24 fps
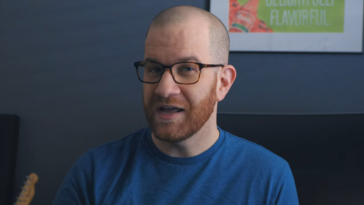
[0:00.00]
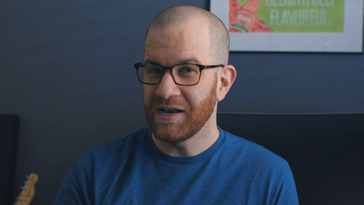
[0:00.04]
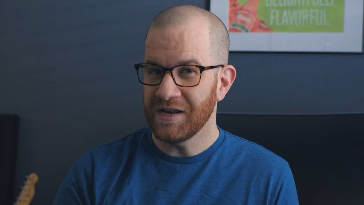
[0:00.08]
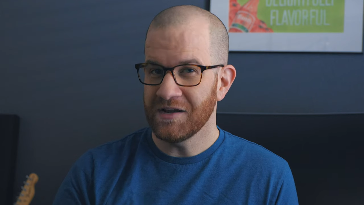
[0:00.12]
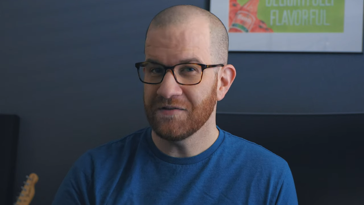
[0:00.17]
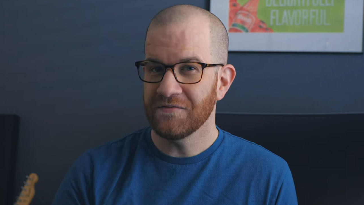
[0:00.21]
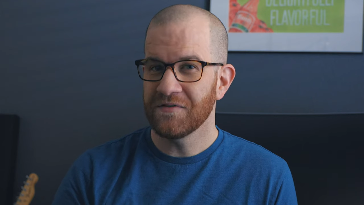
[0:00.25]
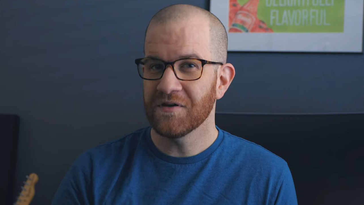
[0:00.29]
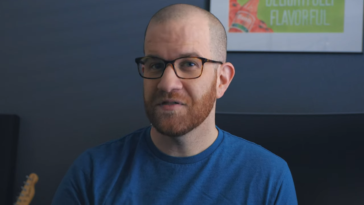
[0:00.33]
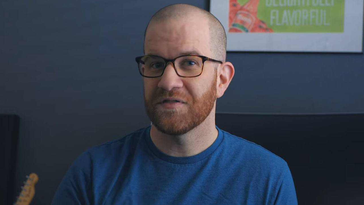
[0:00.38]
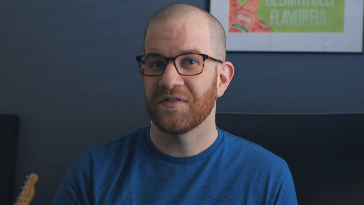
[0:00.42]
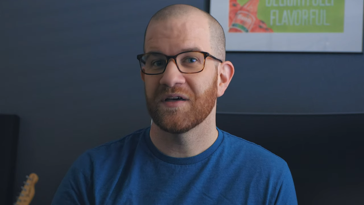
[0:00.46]
any
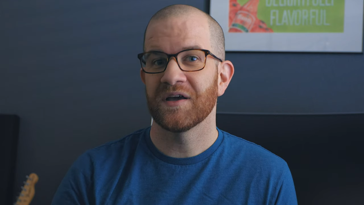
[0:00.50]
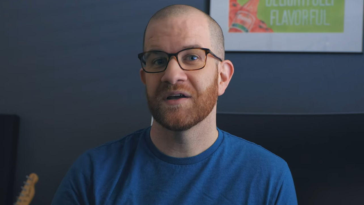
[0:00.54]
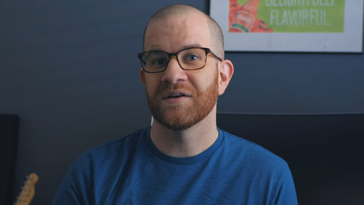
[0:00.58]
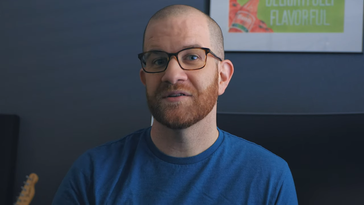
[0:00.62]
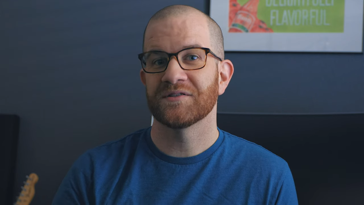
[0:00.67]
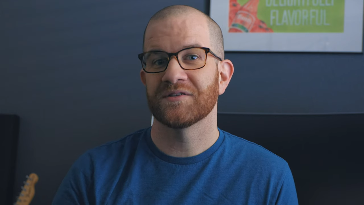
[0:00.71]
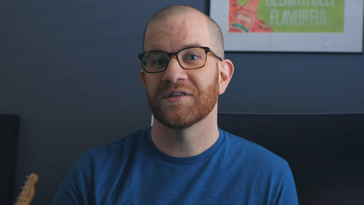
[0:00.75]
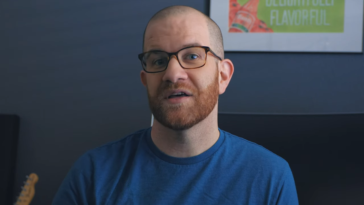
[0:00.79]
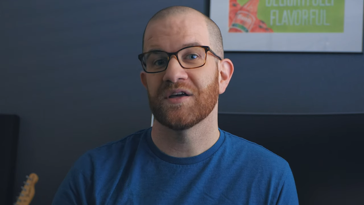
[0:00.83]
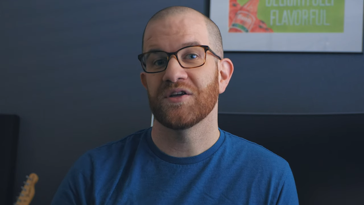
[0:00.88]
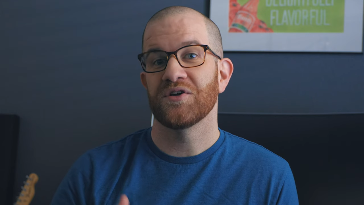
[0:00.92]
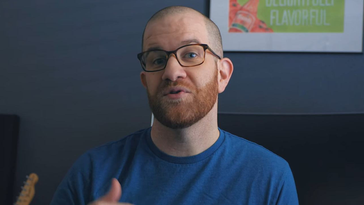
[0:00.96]
of the
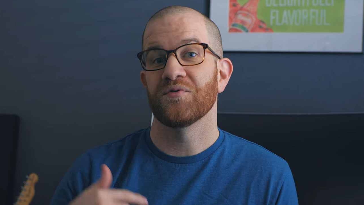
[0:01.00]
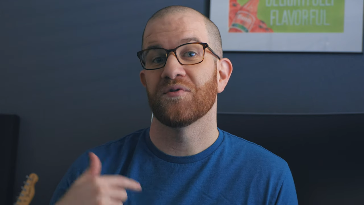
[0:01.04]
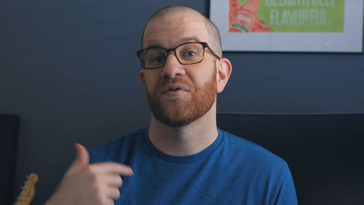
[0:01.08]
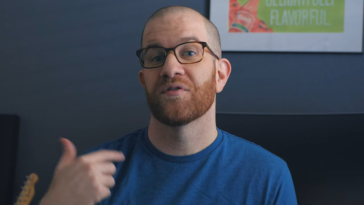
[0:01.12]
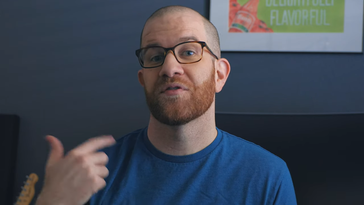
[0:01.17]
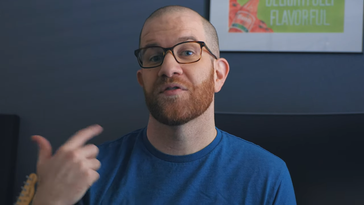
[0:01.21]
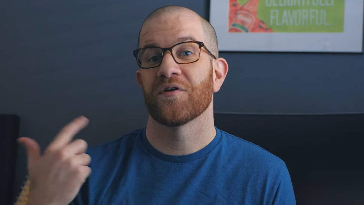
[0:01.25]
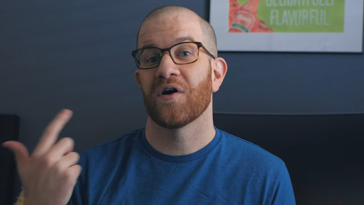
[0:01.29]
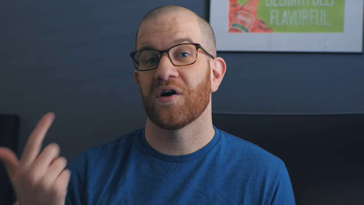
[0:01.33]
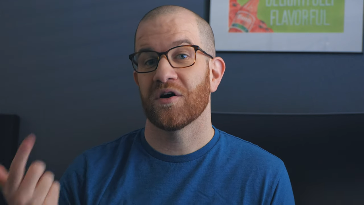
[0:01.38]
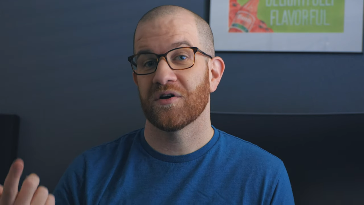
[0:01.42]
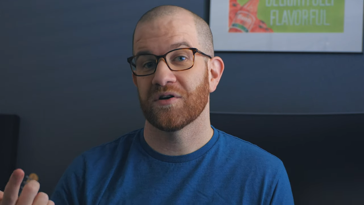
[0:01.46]
things that you
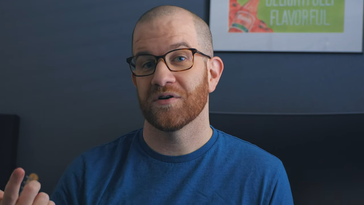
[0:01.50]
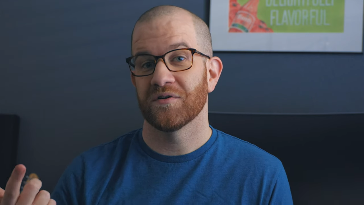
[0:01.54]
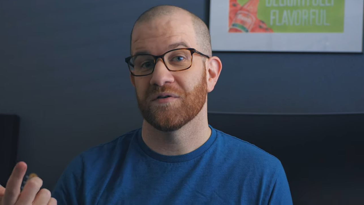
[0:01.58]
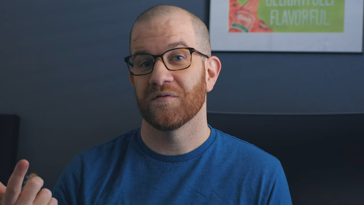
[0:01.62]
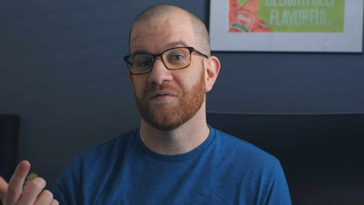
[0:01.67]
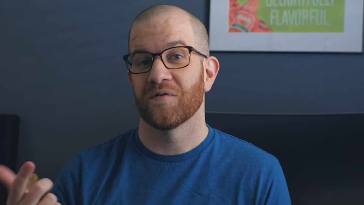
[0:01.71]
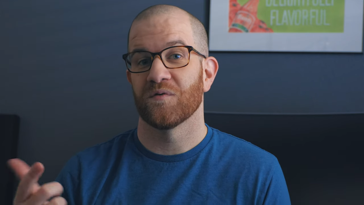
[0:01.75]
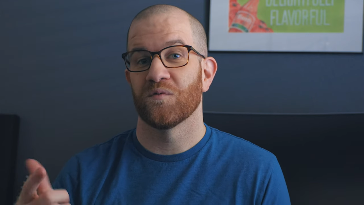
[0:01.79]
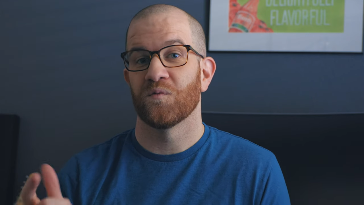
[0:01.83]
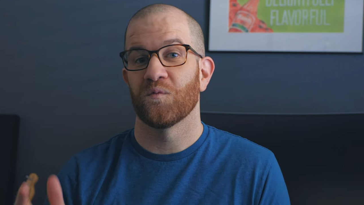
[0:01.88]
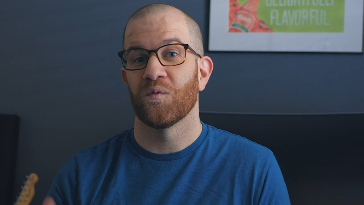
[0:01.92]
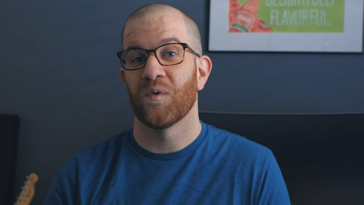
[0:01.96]
thought
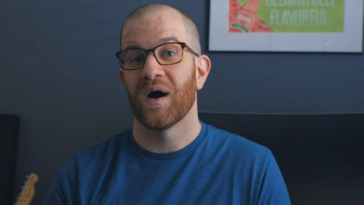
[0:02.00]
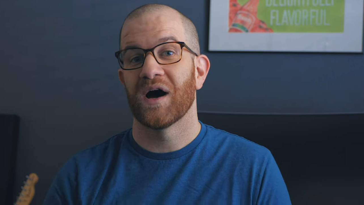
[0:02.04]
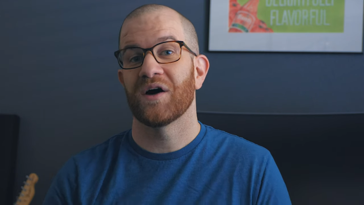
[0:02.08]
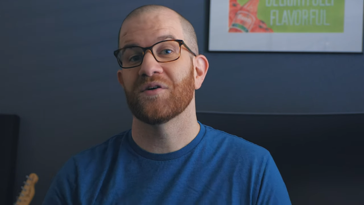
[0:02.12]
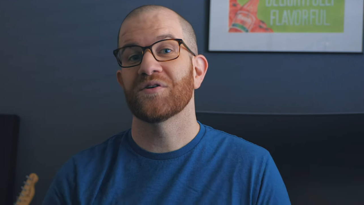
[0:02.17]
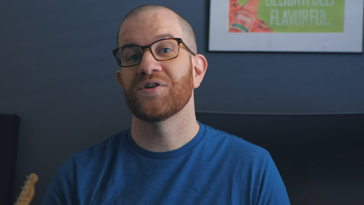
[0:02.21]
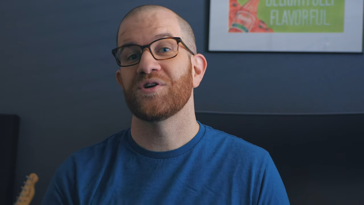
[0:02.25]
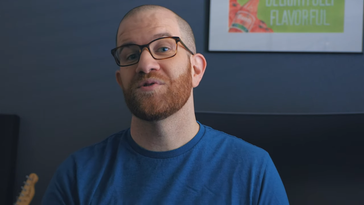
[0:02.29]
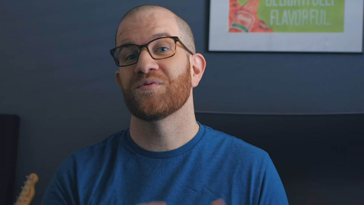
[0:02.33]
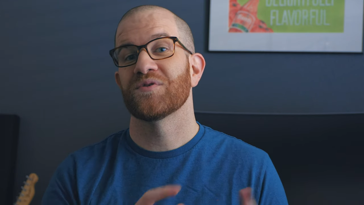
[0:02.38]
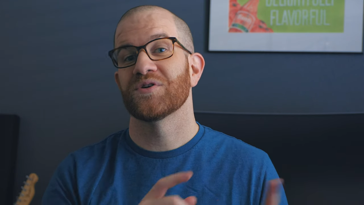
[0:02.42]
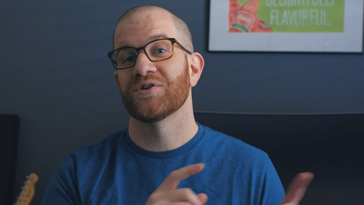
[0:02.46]
of
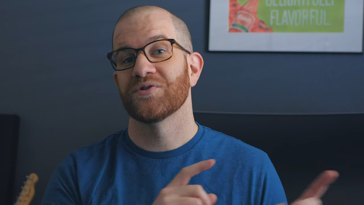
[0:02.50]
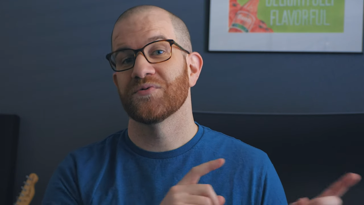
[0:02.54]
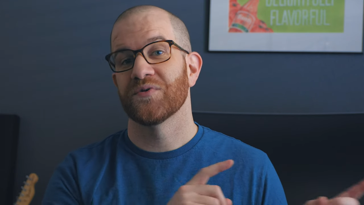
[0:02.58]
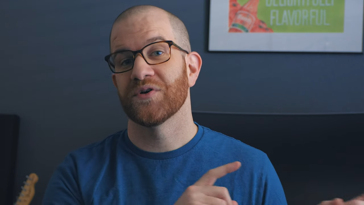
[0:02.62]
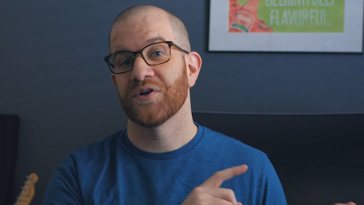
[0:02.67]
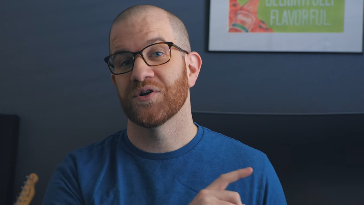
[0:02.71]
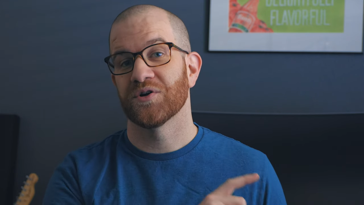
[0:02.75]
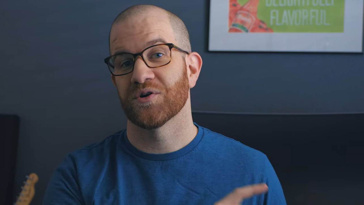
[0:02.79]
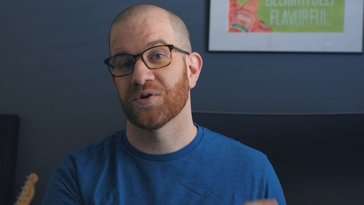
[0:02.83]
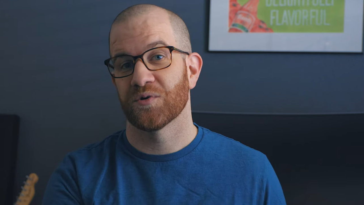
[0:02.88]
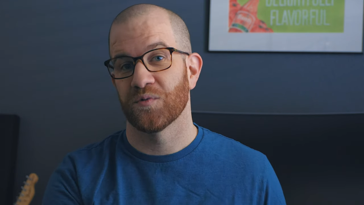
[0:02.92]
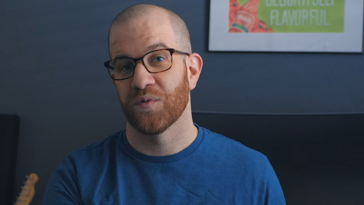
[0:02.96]
while you were
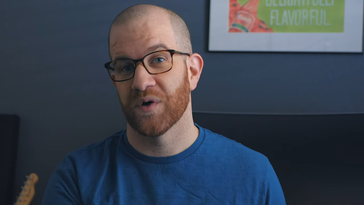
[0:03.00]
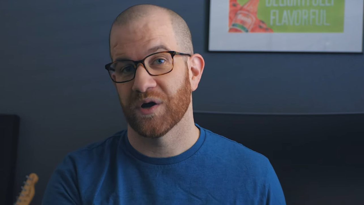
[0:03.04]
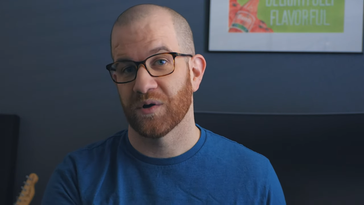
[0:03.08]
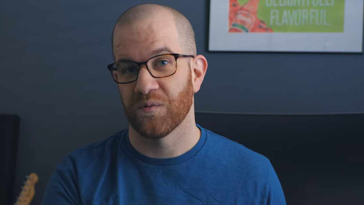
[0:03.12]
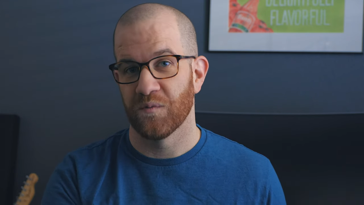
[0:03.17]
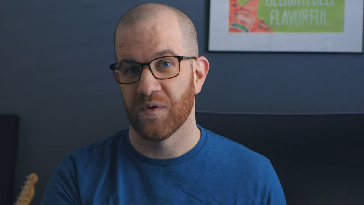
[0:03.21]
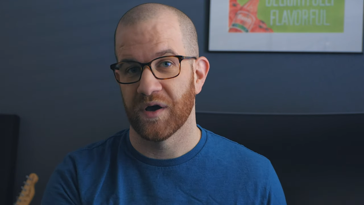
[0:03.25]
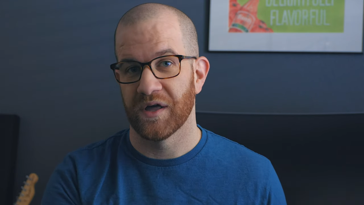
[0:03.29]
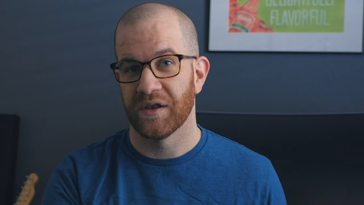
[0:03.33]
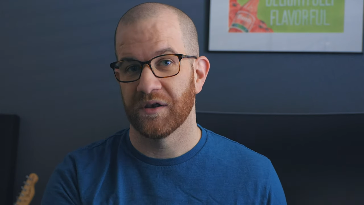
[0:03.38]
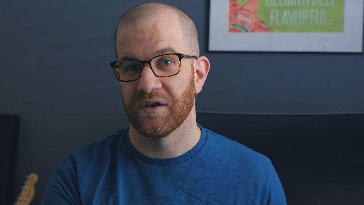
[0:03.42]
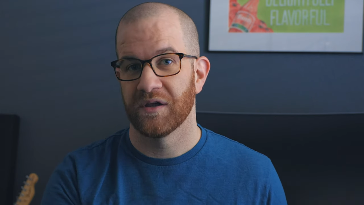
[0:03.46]
doing your quick
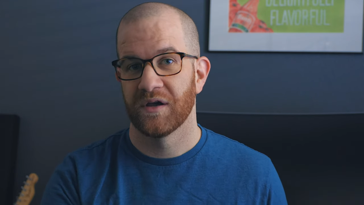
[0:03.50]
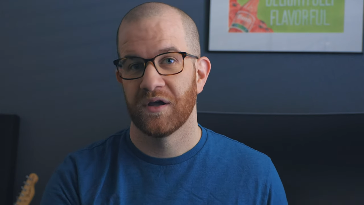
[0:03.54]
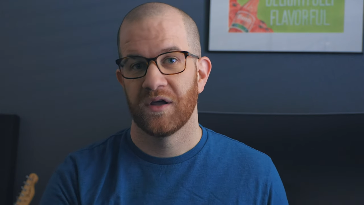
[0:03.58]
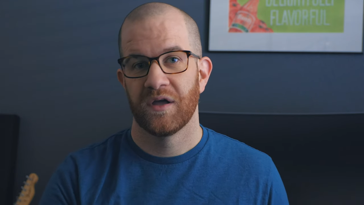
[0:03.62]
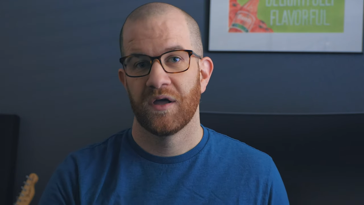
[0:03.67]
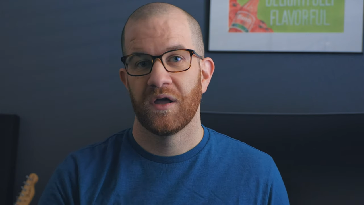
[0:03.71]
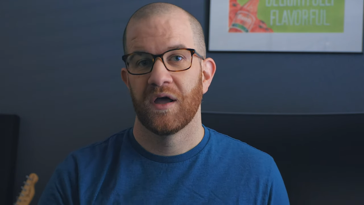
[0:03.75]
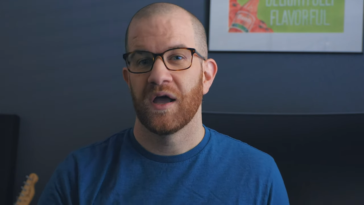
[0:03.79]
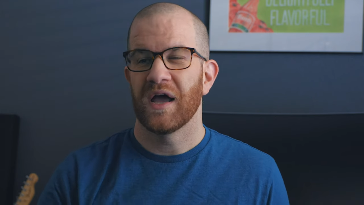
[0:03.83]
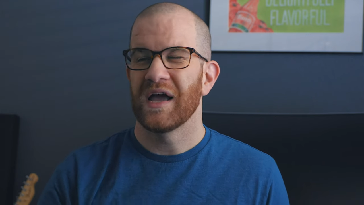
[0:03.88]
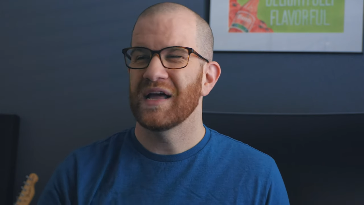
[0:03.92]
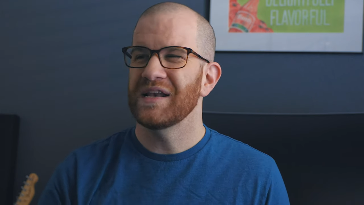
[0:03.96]
win.
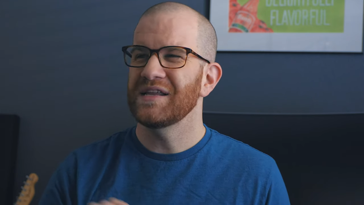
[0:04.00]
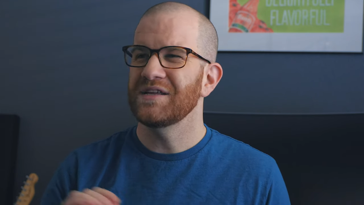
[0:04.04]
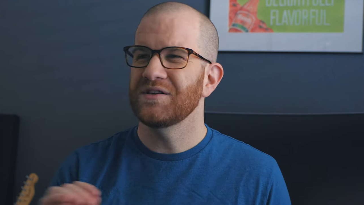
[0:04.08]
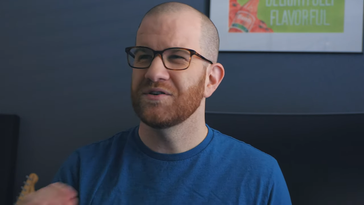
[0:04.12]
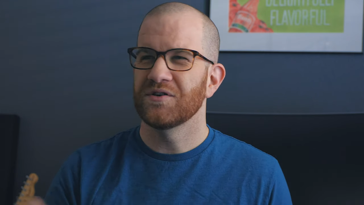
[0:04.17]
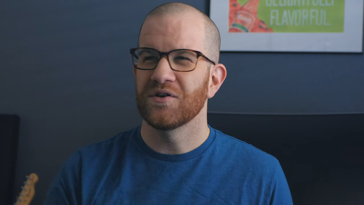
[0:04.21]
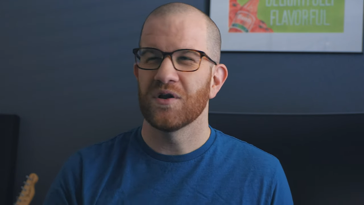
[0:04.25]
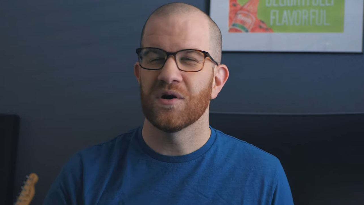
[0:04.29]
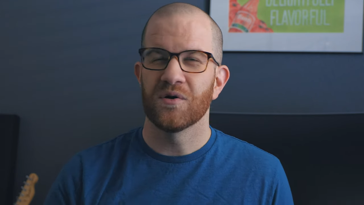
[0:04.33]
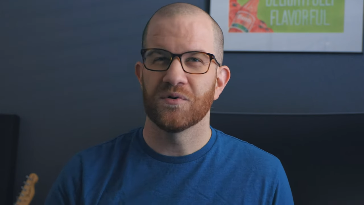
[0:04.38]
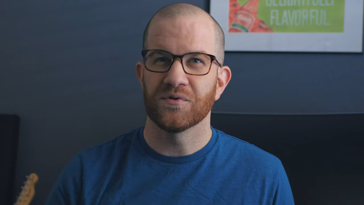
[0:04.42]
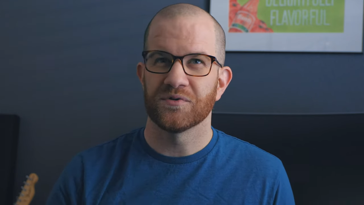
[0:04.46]
Any
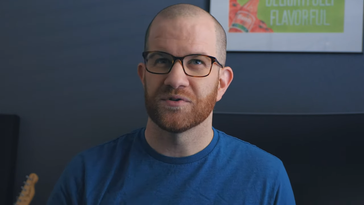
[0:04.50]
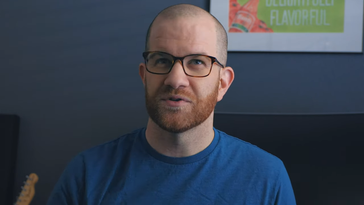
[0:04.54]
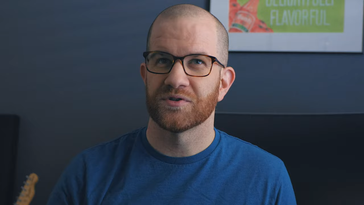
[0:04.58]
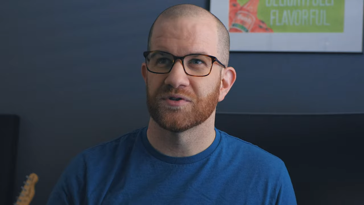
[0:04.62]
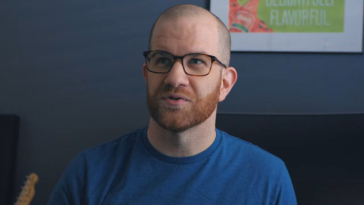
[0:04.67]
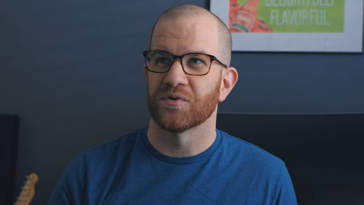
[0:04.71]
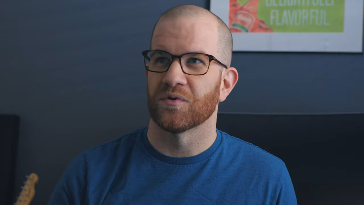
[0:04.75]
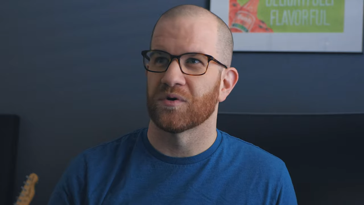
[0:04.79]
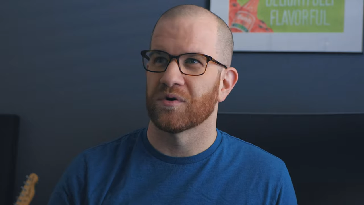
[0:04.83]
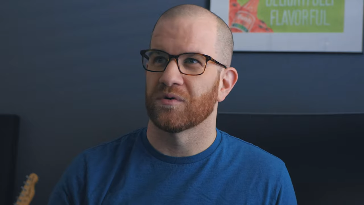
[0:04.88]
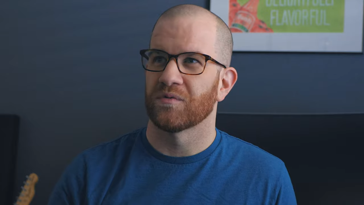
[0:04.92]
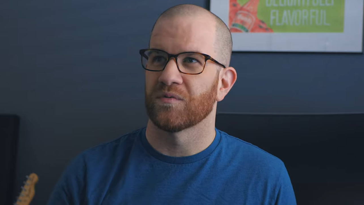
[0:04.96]
notes
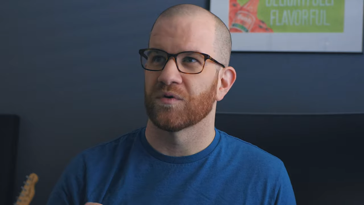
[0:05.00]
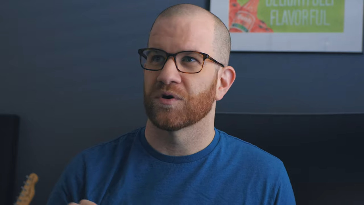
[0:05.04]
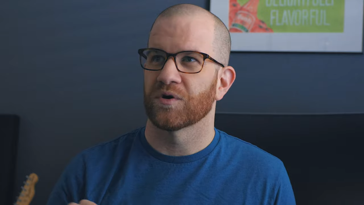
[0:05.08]
or